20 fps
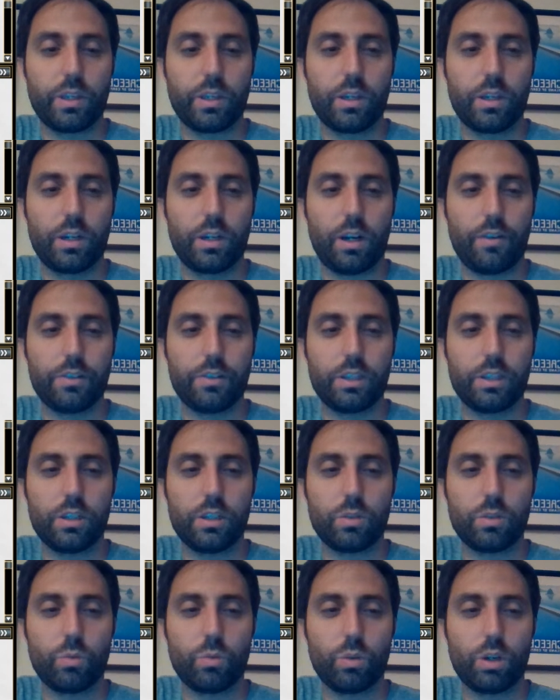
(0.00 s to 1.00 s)
Obviously it
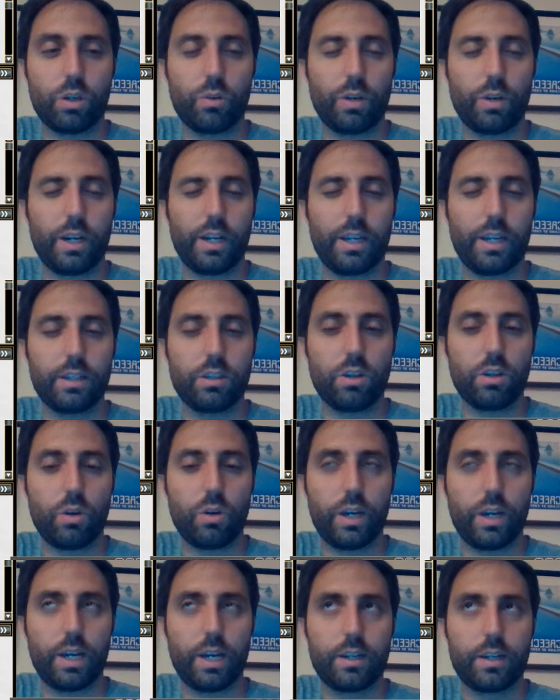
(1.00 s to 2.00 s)
doesn't work great against
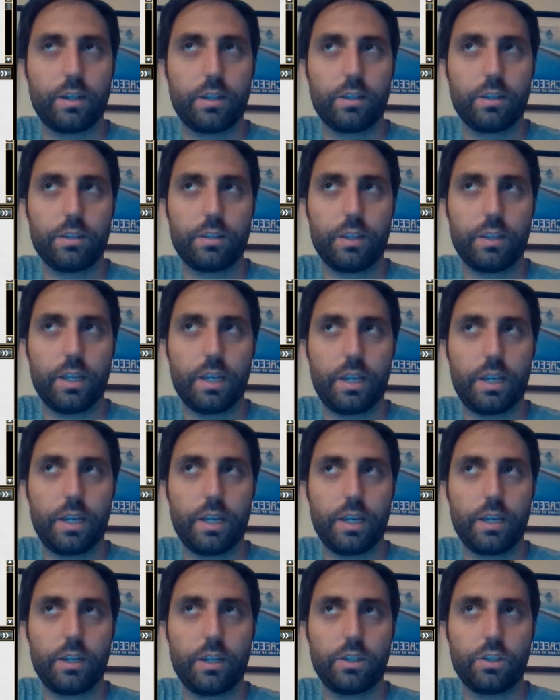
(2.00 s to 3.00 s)
Hogak because they
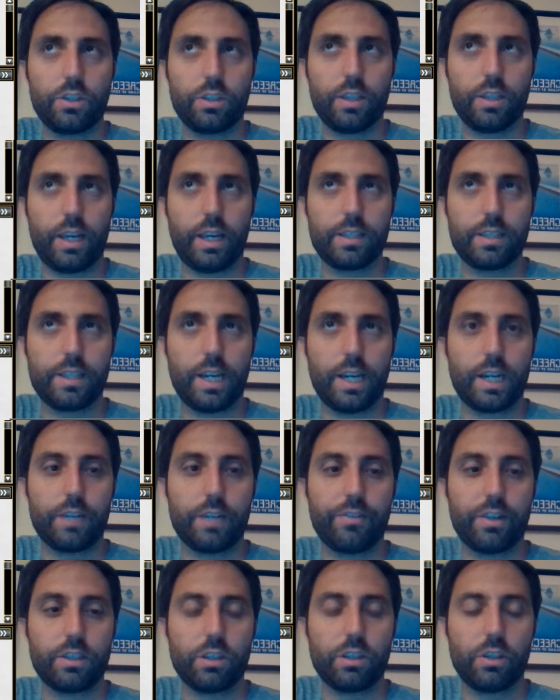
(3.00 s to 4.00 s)
can just like
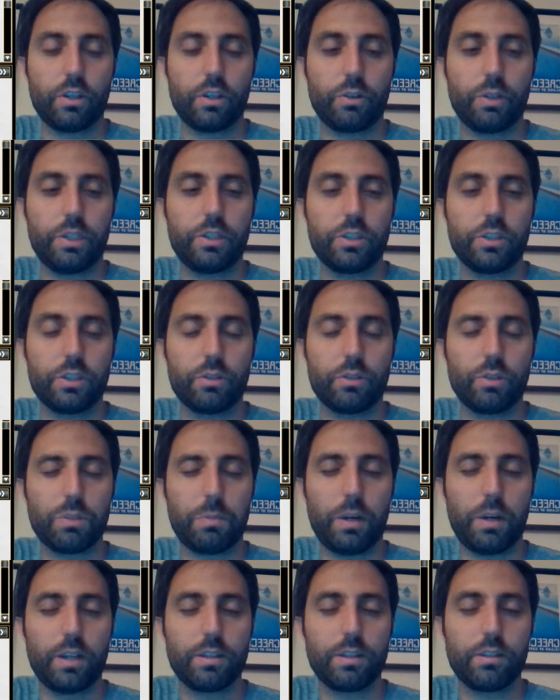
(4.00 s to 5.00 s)
sacrifice all their creatures in
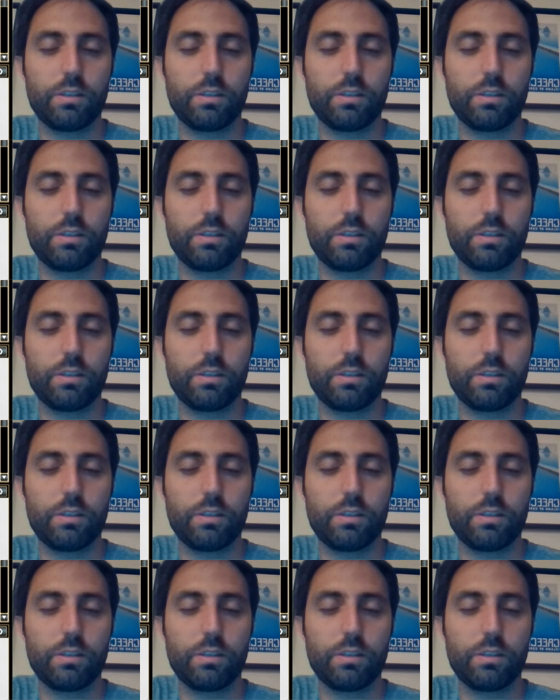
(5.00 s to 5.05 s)
response,